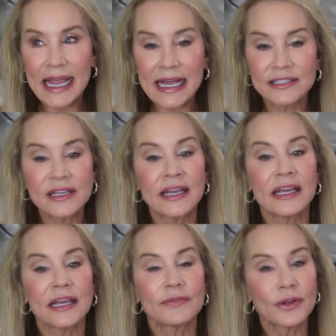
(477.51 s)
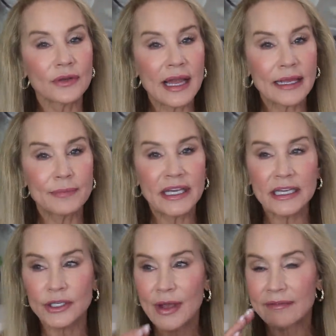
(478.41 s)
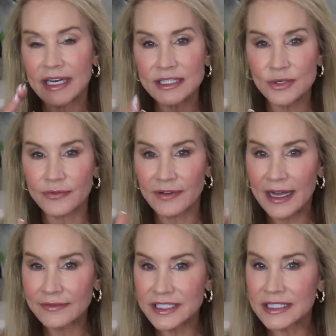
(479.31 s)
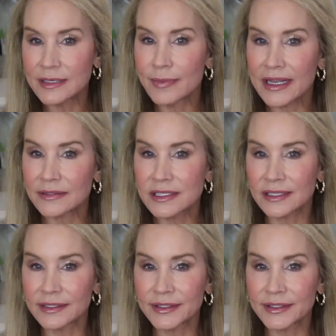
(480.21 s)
And if you're like me and you have an extra five to ten pounds to